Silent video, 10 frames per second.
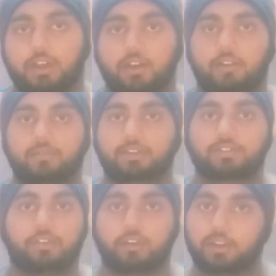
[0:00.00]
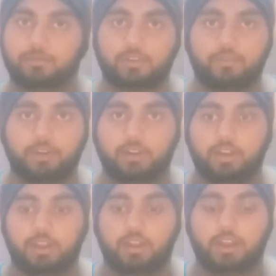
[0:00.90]
We saw a glimpse of it,
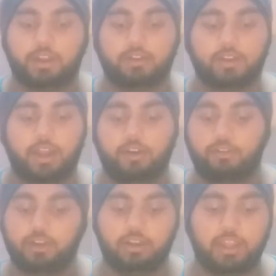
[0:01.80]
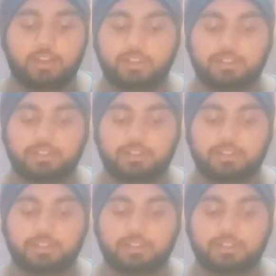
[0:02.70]
and I really like his